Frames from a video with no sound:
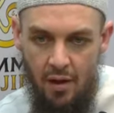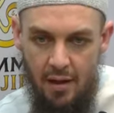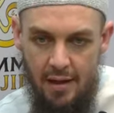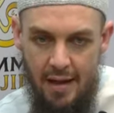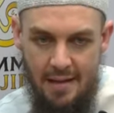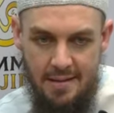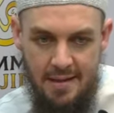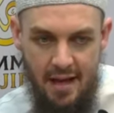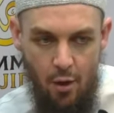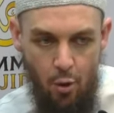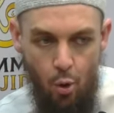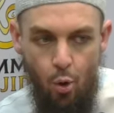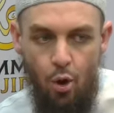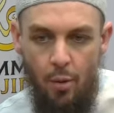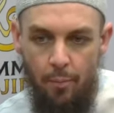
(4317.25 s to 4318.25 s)
let's say, a
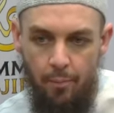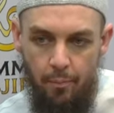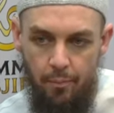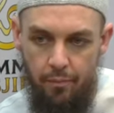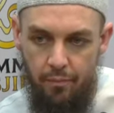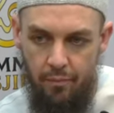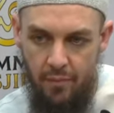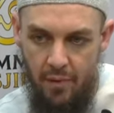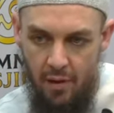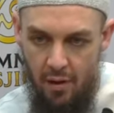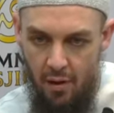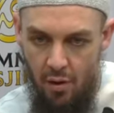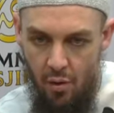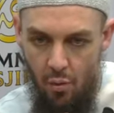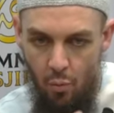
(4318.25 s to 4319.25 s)
hukm.
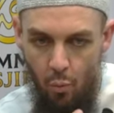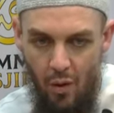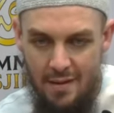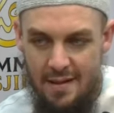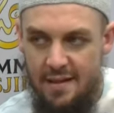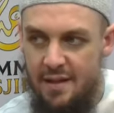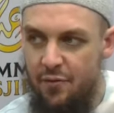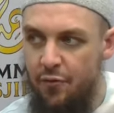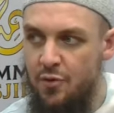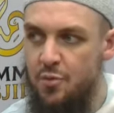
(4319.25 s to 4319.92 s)
What's the difference